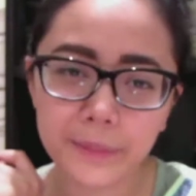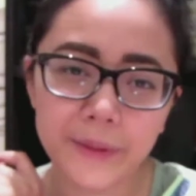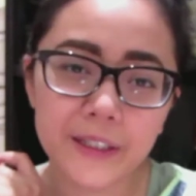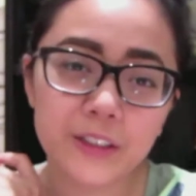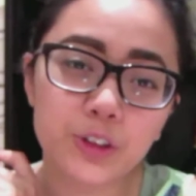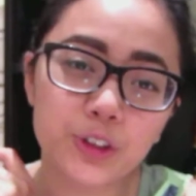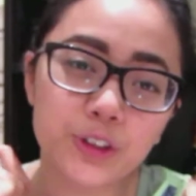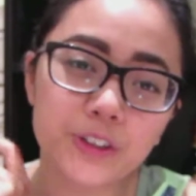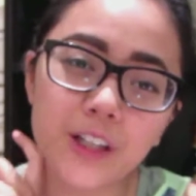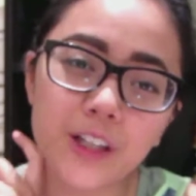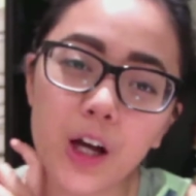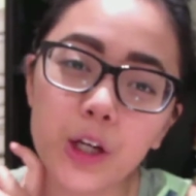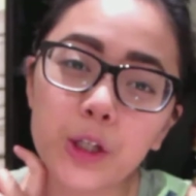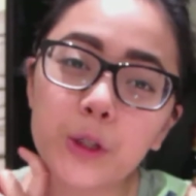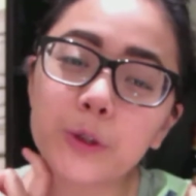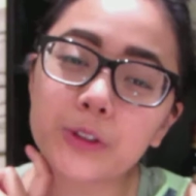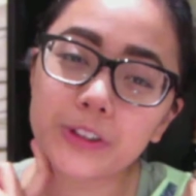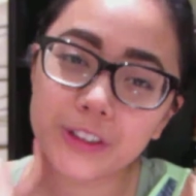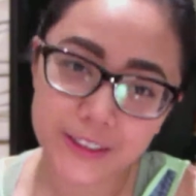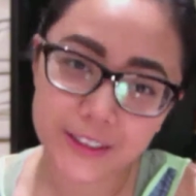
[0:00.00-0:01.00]
picture's not
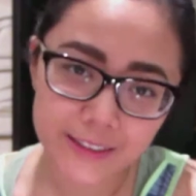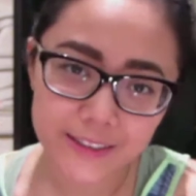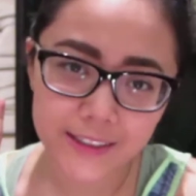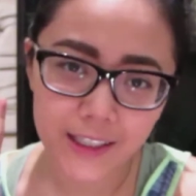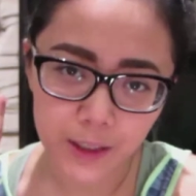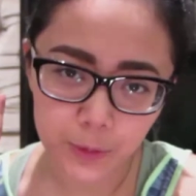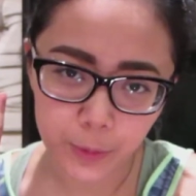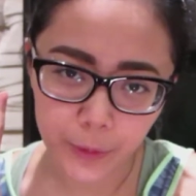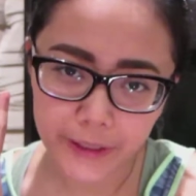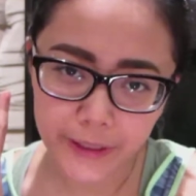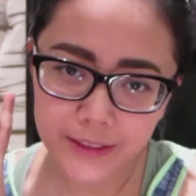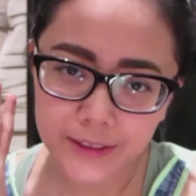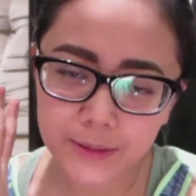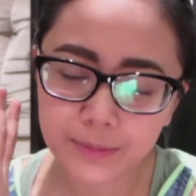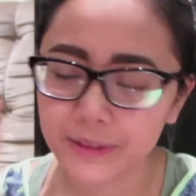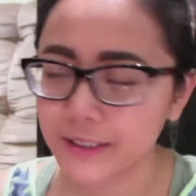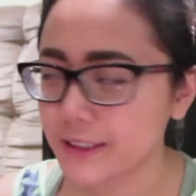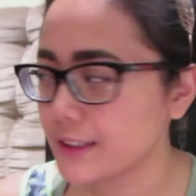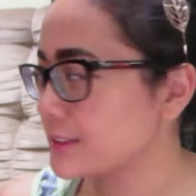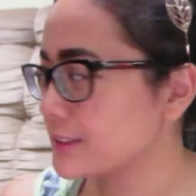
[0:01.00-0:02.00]
usually sideways,
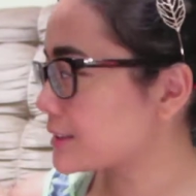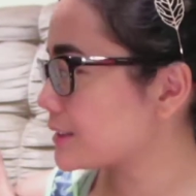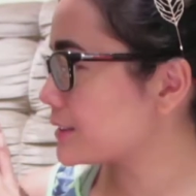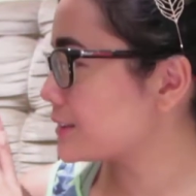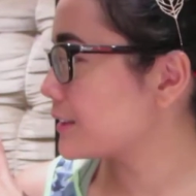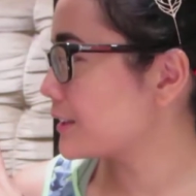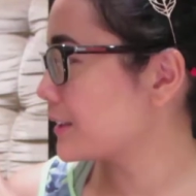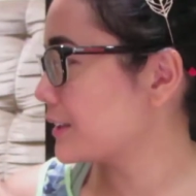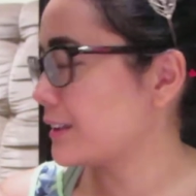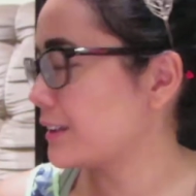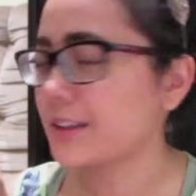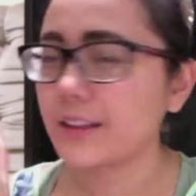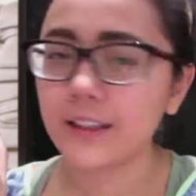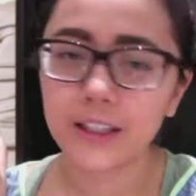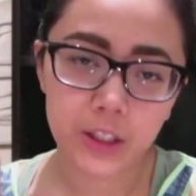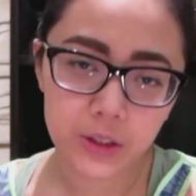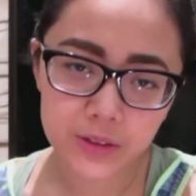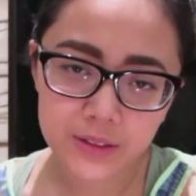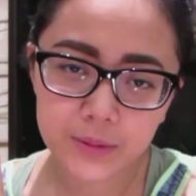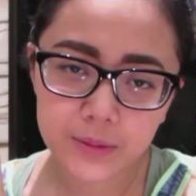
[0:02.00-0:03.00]
but it
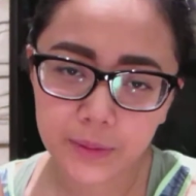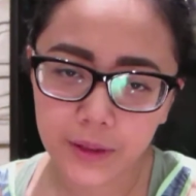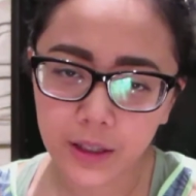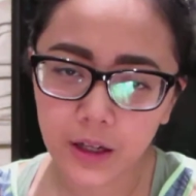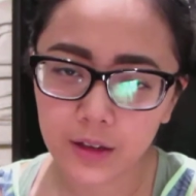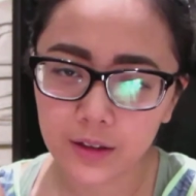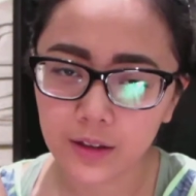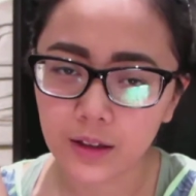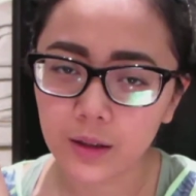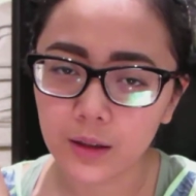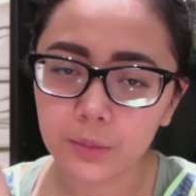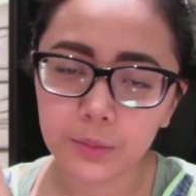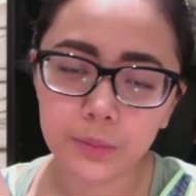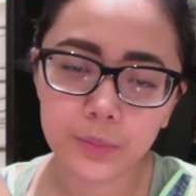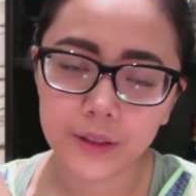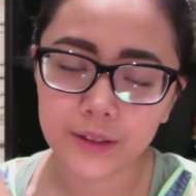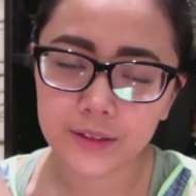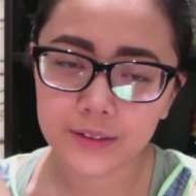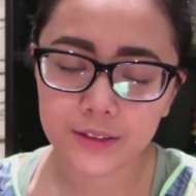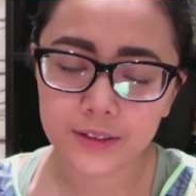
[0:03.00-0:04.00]
used to be hung up,
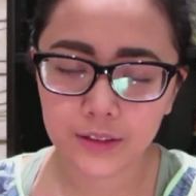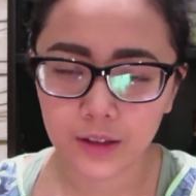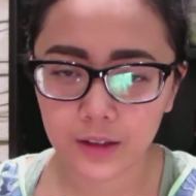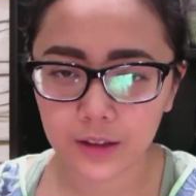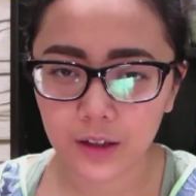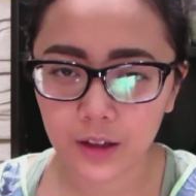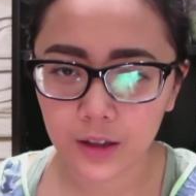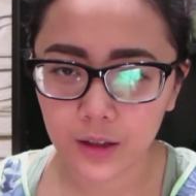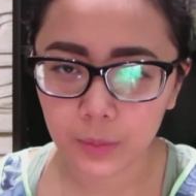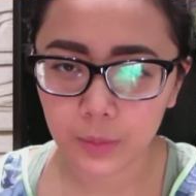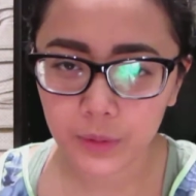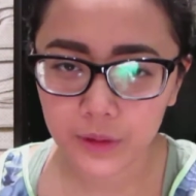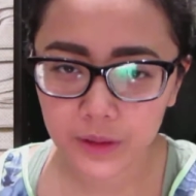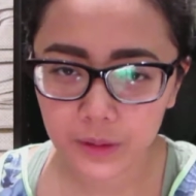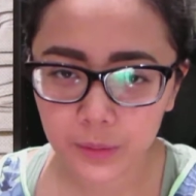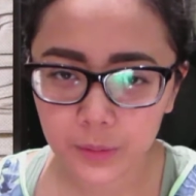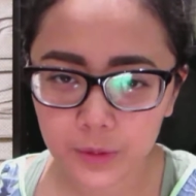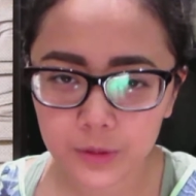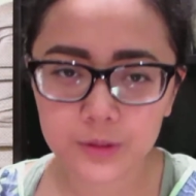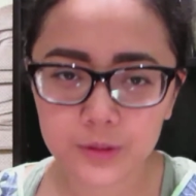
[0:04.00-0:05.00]
but it's not hung up
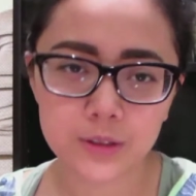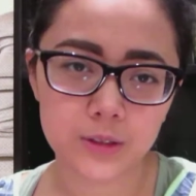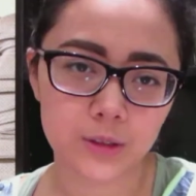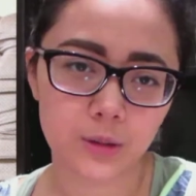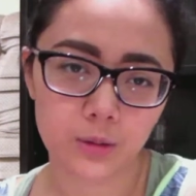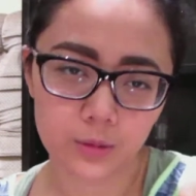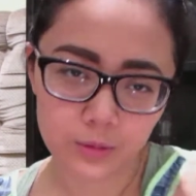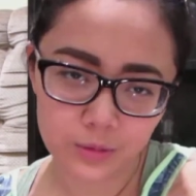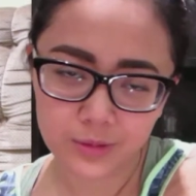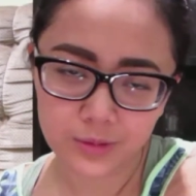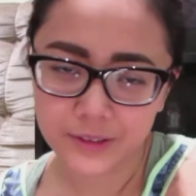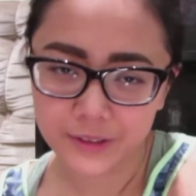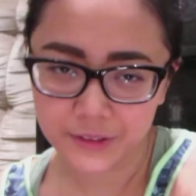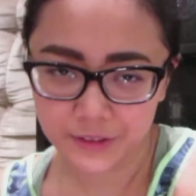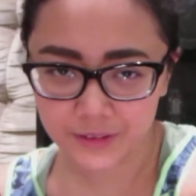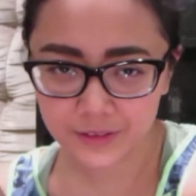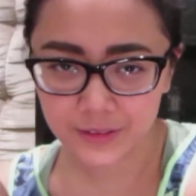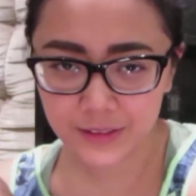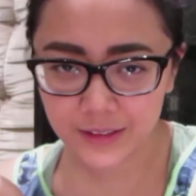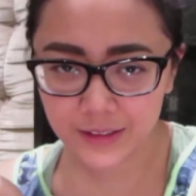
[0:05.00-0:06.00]
anymore, so
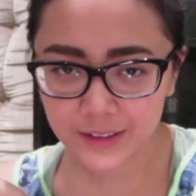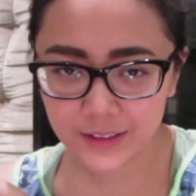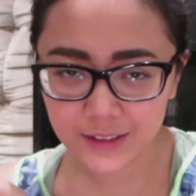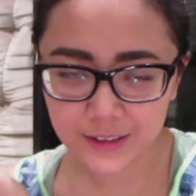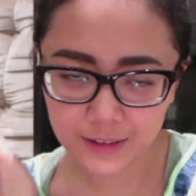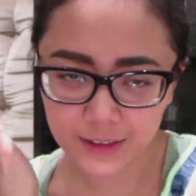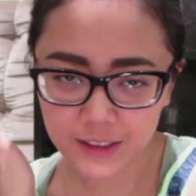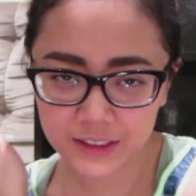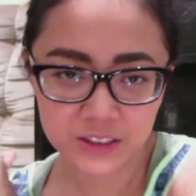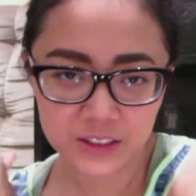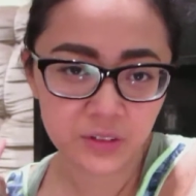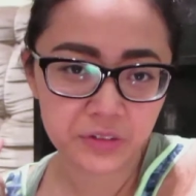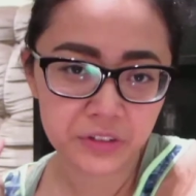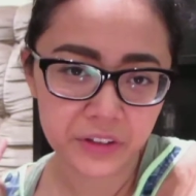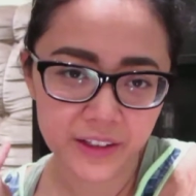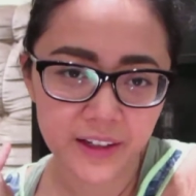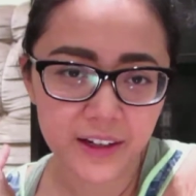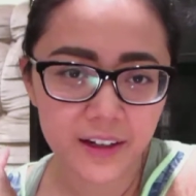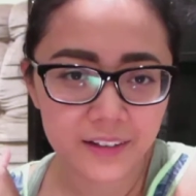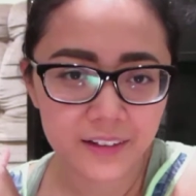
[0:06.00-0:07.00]
it's over
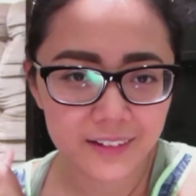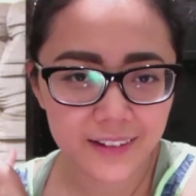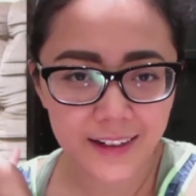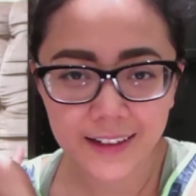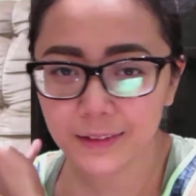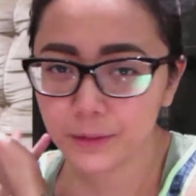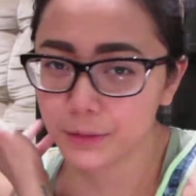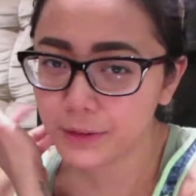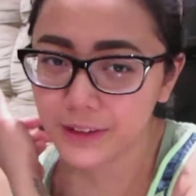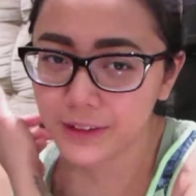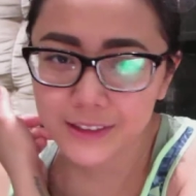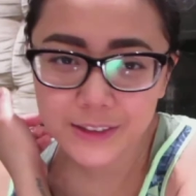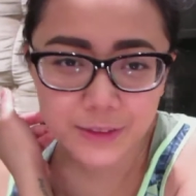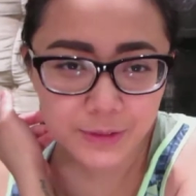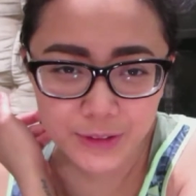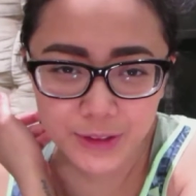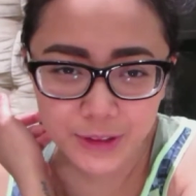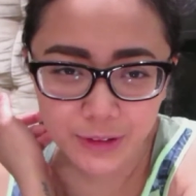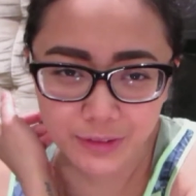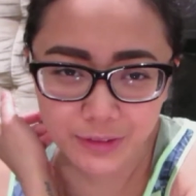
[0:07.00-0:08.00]
there. I didn't realize it
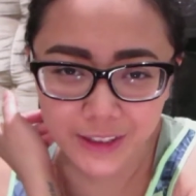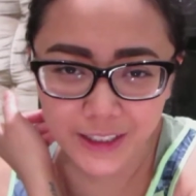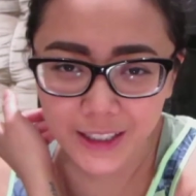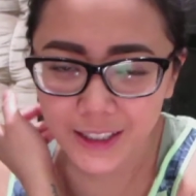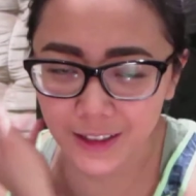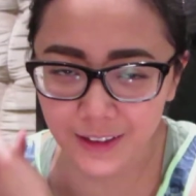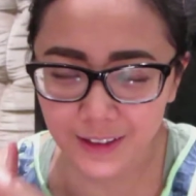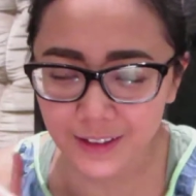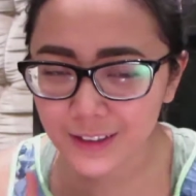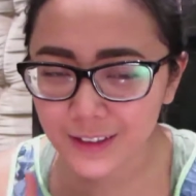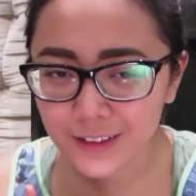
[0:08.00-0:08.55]
was over there.